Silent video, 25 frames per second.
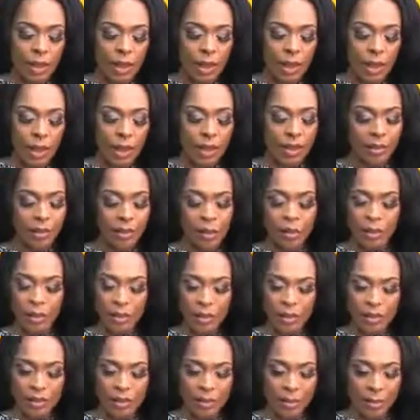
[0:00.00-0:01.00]
I
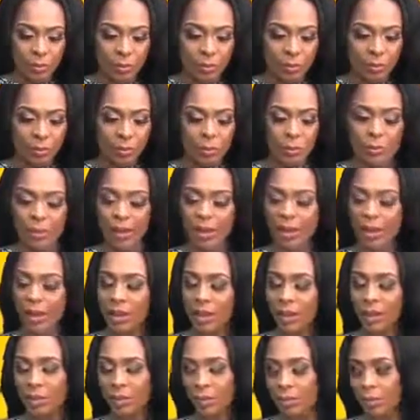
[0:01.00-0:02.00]
always said I wanted to buy a
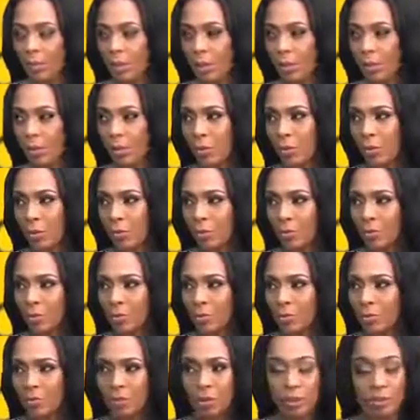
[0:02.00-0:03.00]
house for my mom.
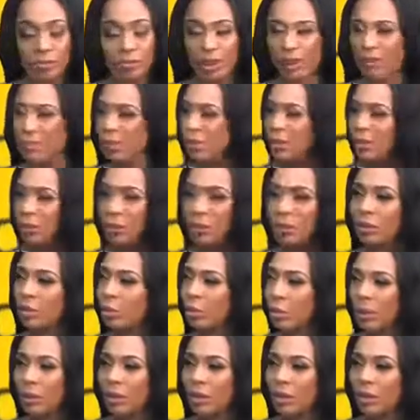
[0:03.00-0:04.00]
25 million will not
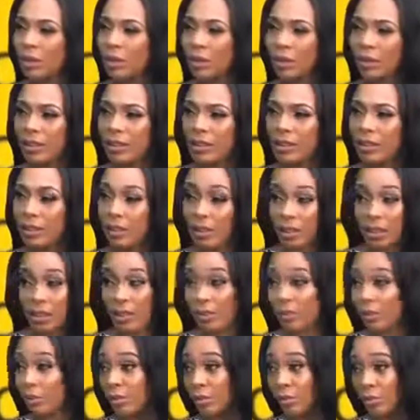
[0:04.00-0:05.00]
buy a
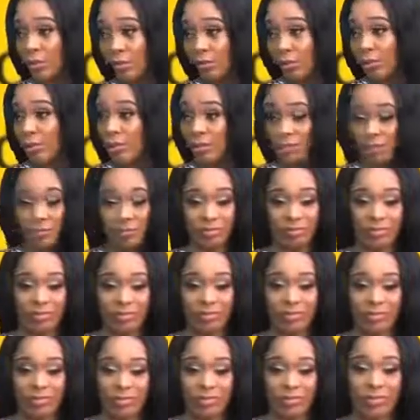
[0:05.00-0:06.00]
house.
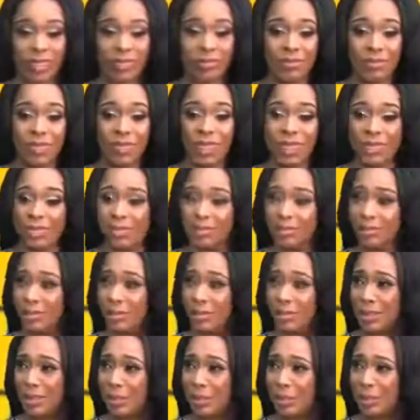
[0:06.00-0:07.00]
Yeah. Even land
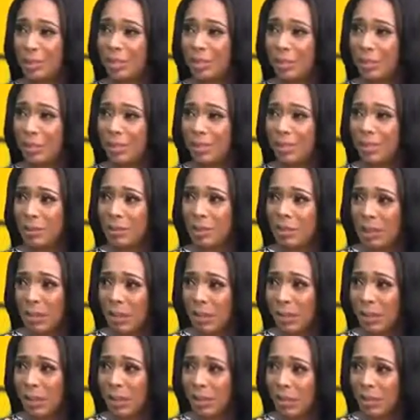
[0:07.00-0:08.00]
in Abuja, Metama, can you
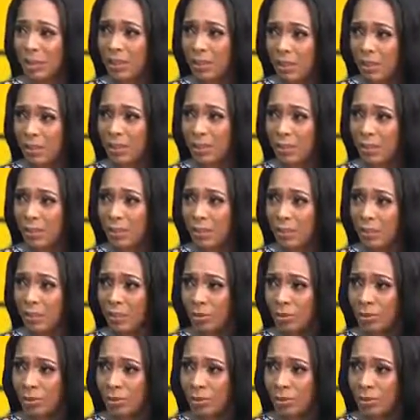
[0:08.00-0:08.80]
buy a land for...